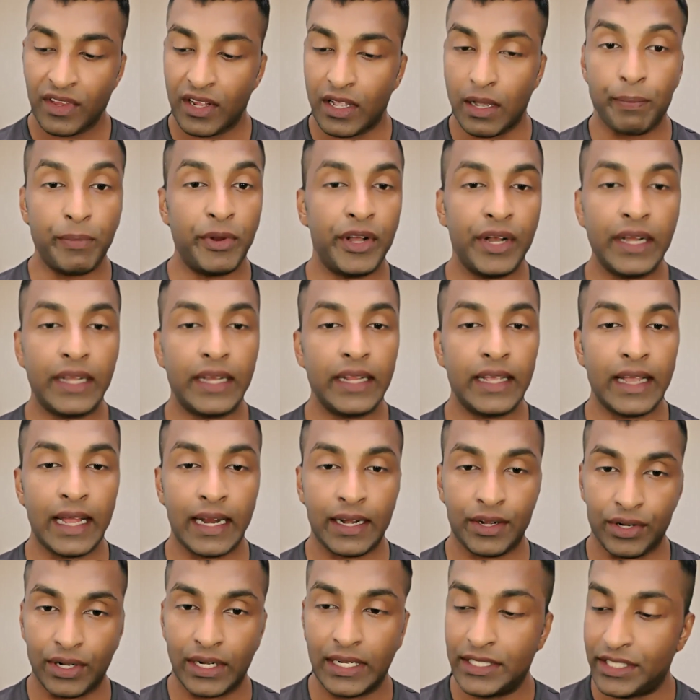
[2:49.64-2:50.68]
community
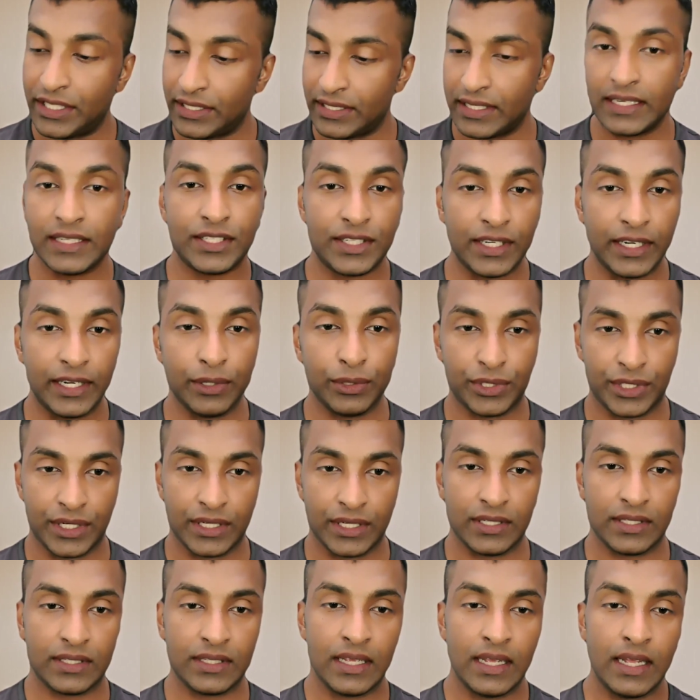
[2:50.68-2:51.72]
and religious
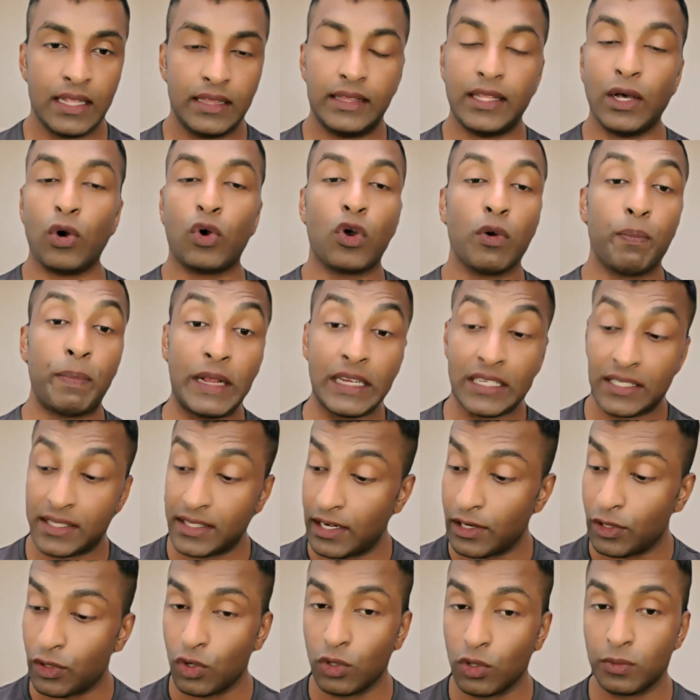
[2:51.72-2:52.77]
institutions, the
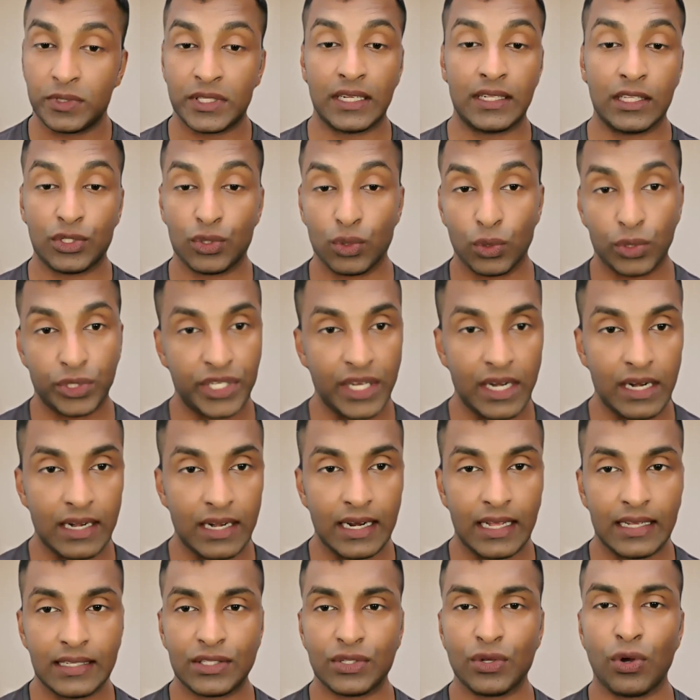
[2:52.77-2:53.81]
occupational groups and the social
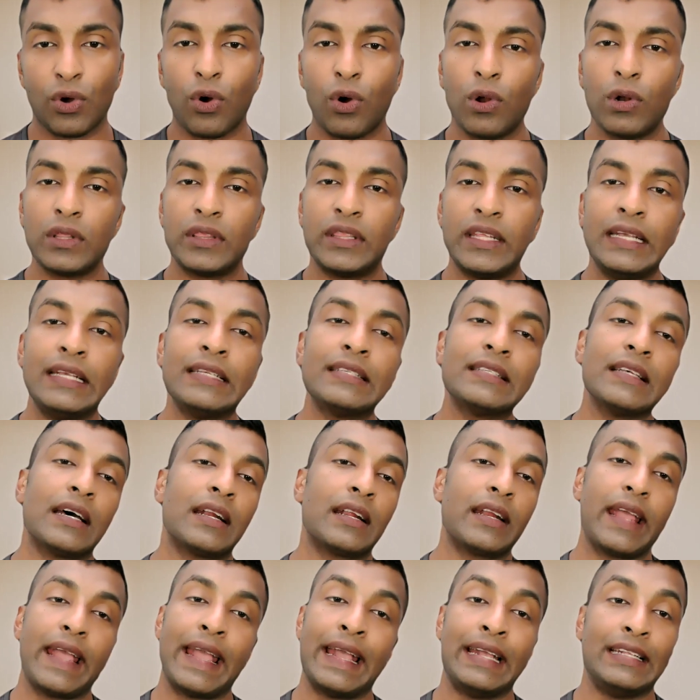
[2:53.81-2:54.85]
class. All these
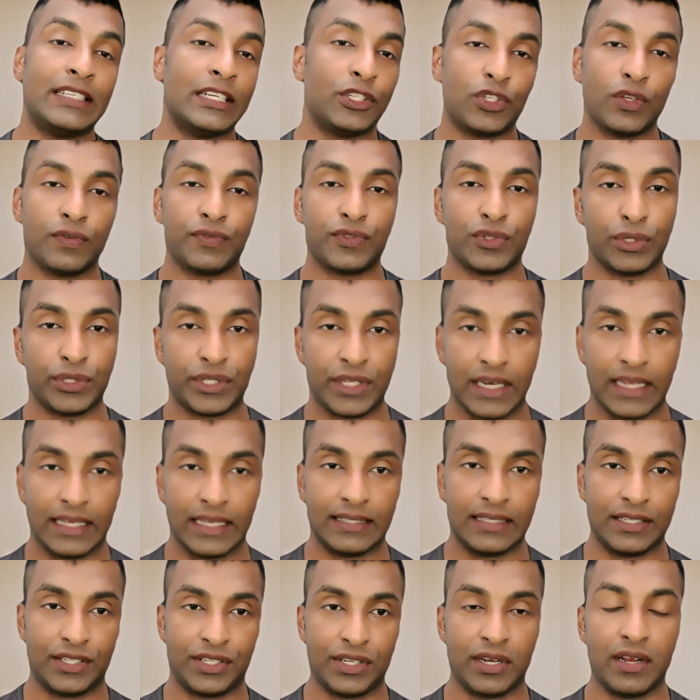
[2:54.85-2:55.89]
are agents of
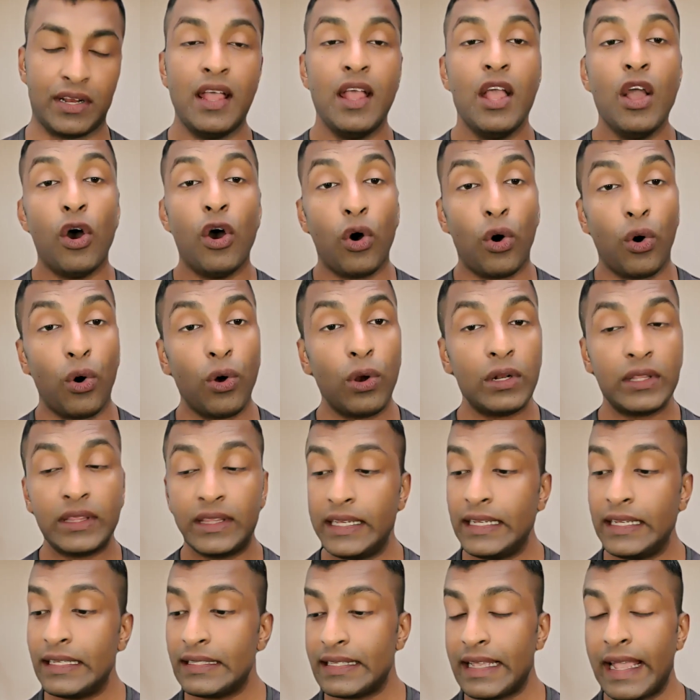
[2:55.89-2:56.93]
socialization. All
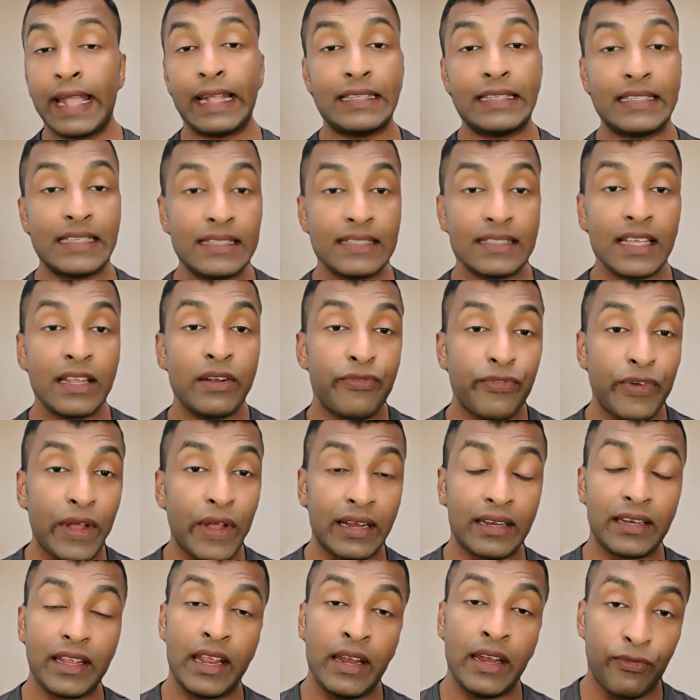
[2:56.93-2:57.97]
these agents, in
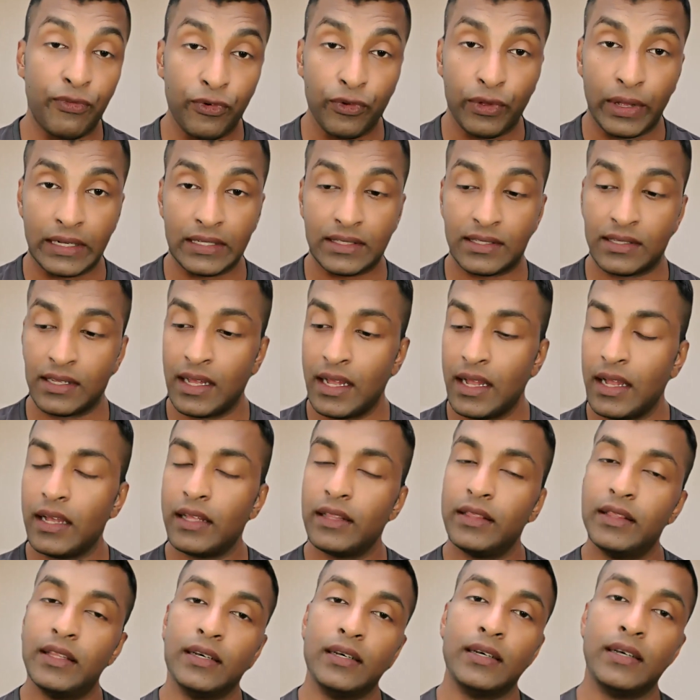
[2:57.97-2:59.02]
fact, influence
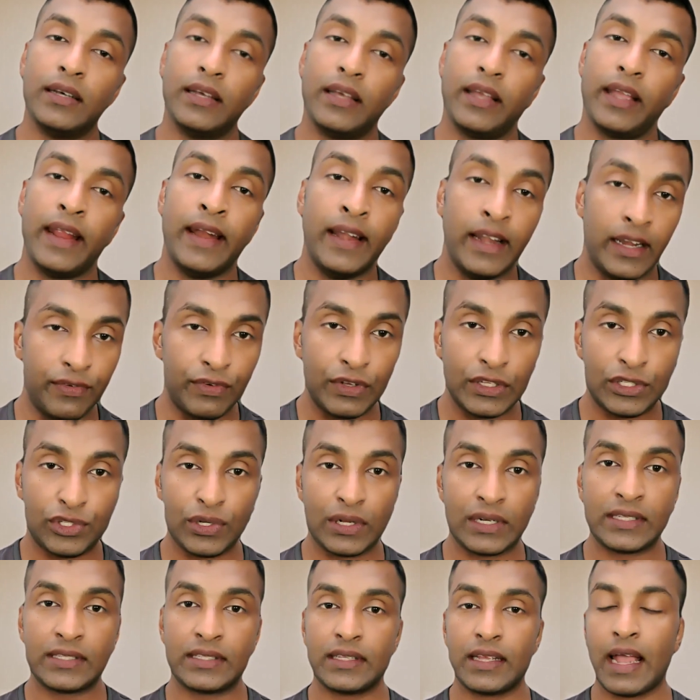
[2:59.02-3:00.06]
the
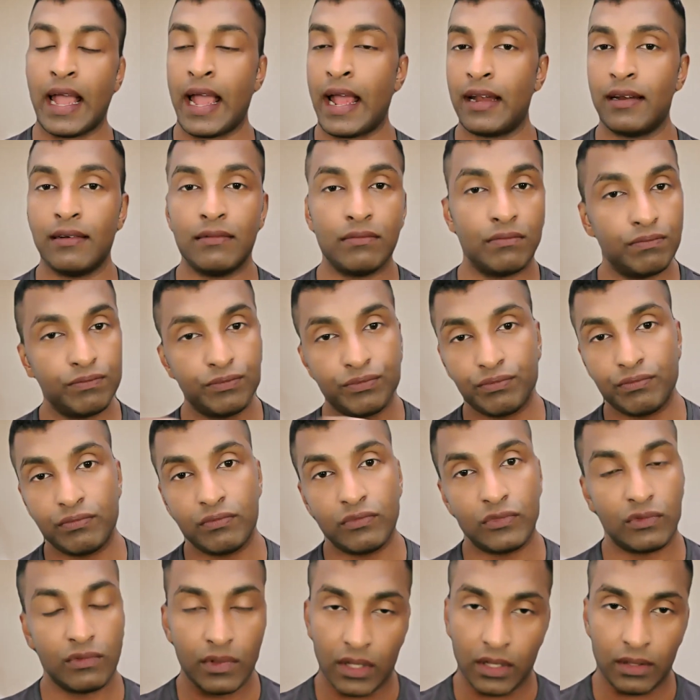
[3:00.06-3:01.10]
individuals and
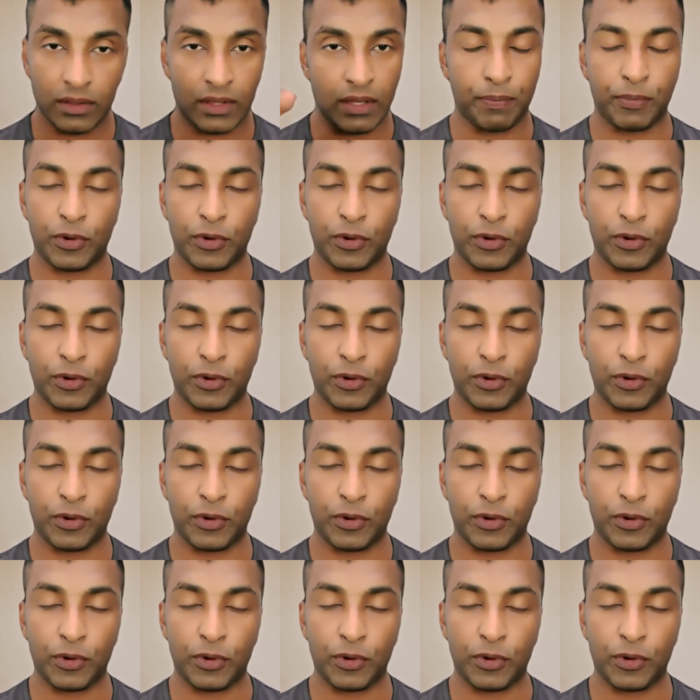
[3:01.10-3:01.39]
the